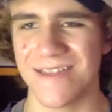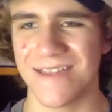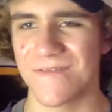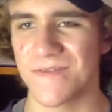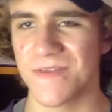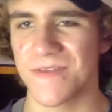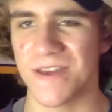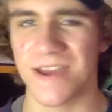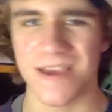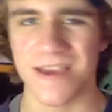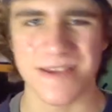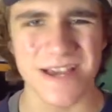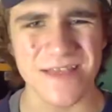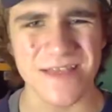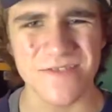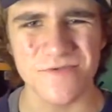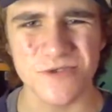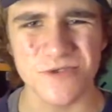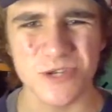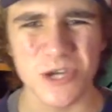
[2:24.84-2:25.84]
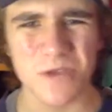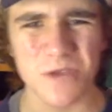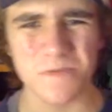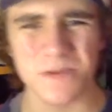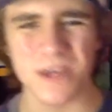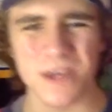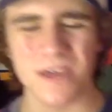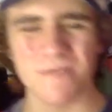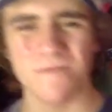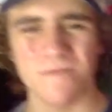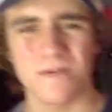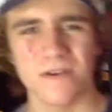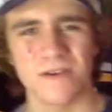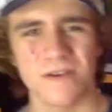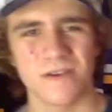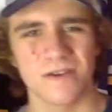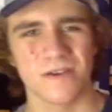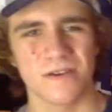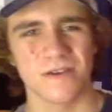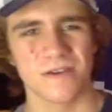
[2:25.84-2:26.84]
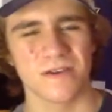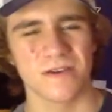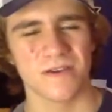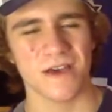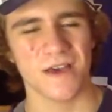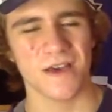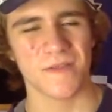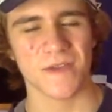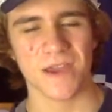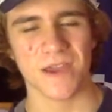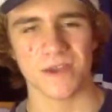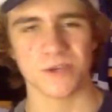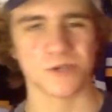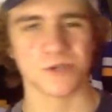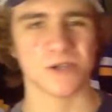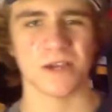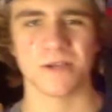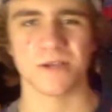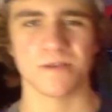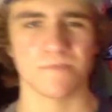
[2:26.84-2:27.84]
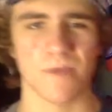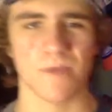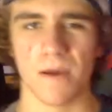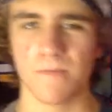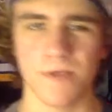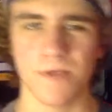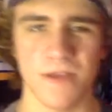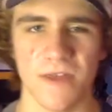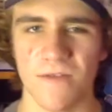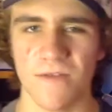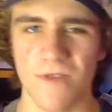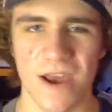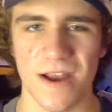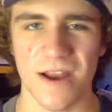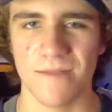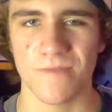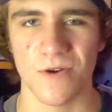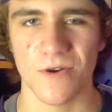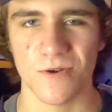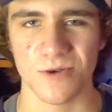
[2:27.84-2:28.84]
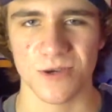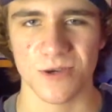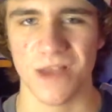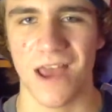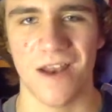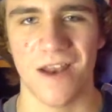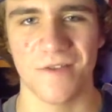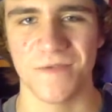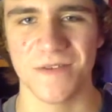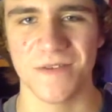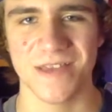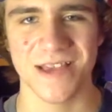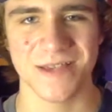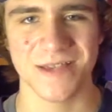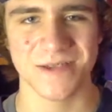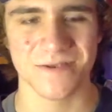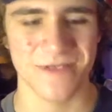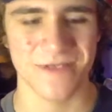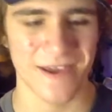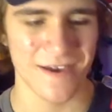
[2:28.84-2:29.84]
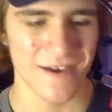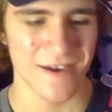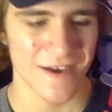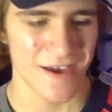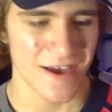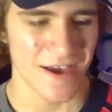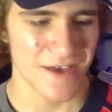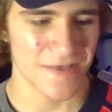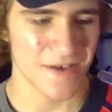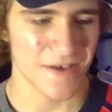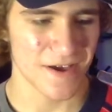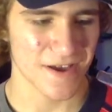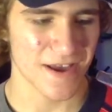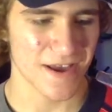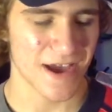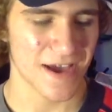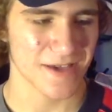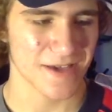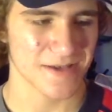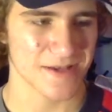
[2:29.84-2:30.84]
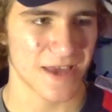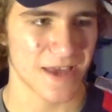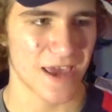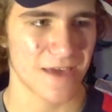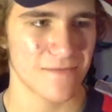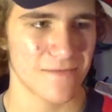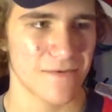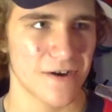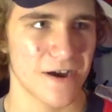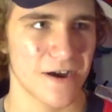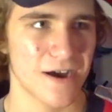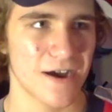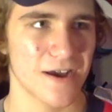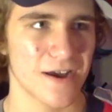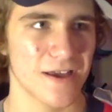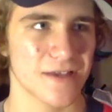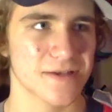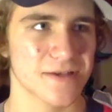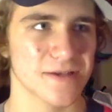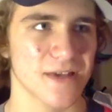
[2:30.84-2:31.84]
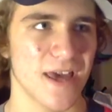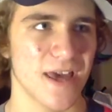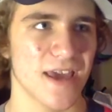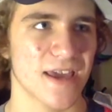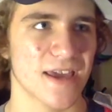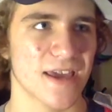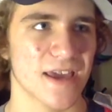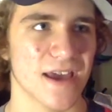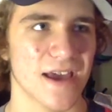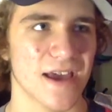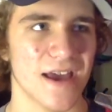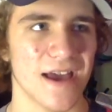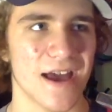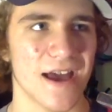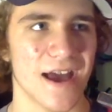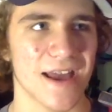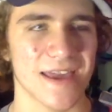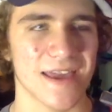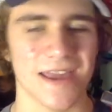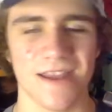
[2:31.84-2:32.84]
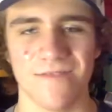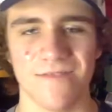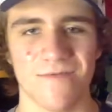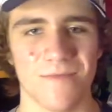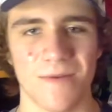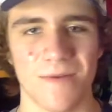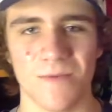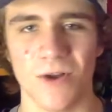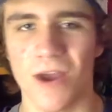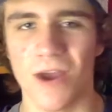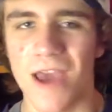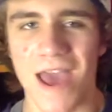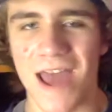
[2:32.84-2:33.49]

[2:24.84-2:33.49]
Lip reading: GM's name? I think I just said some completely random person. I don't think that's their name. The guy's name. I can't even remember.